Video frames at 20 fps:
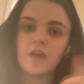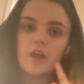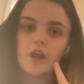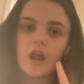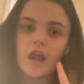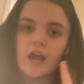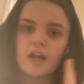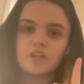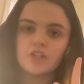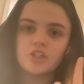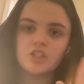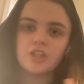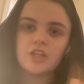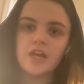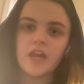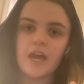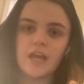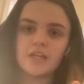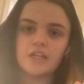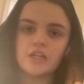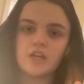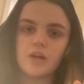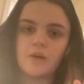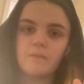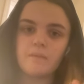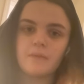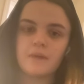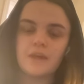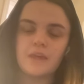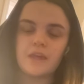there actually ended
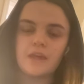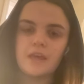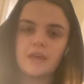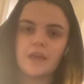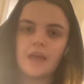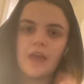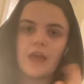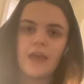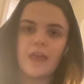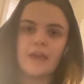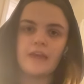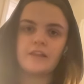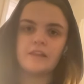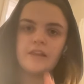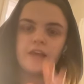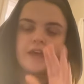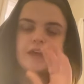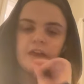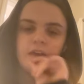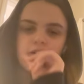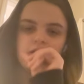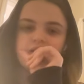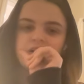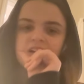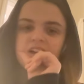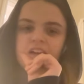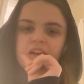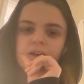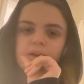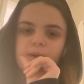up being a, like,
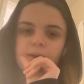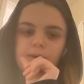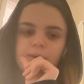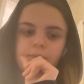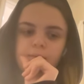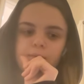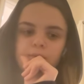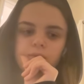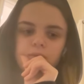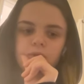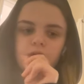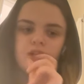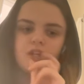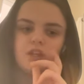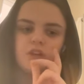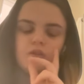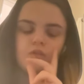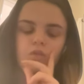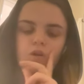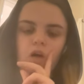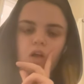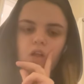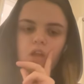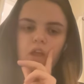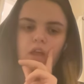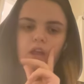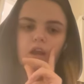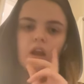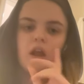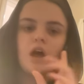um, what do you
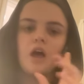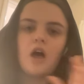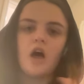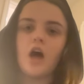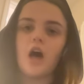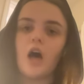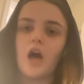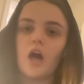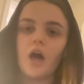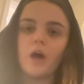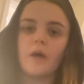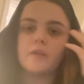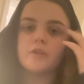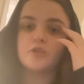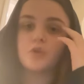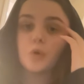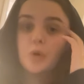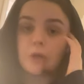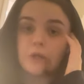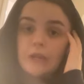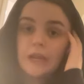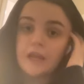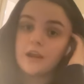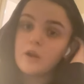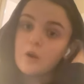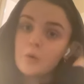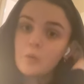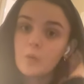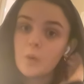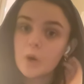call it, a
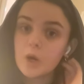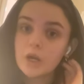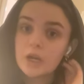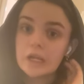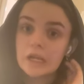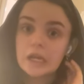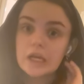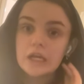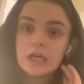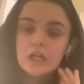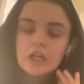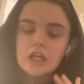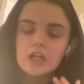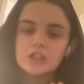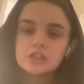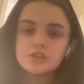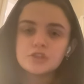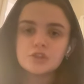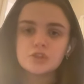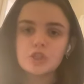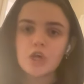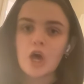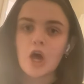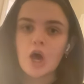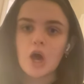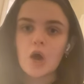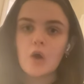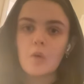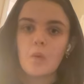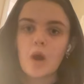tornado warning.
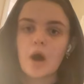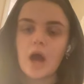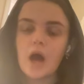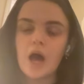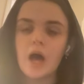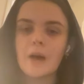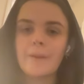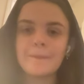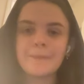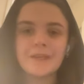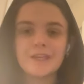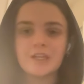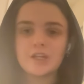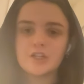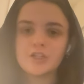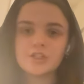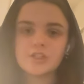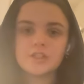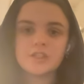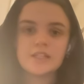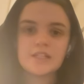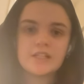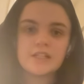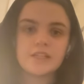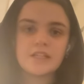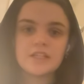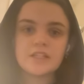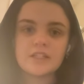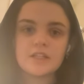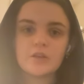So, um, here's the,
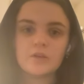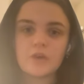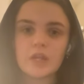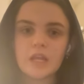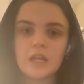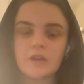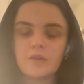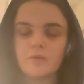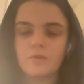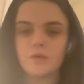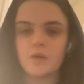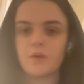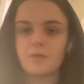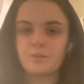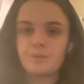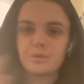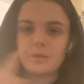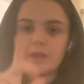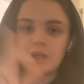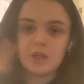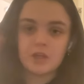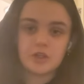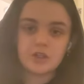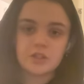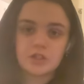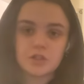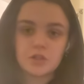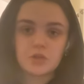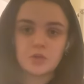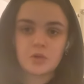the tornado, no,
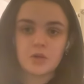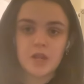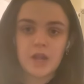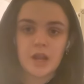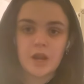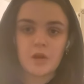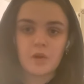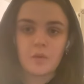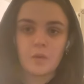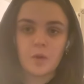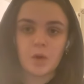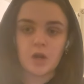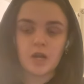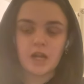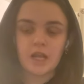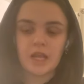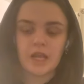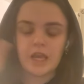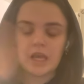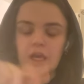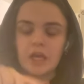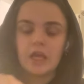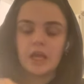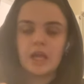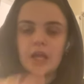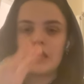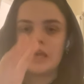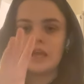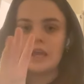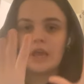here's the tornado
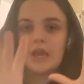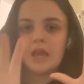warning.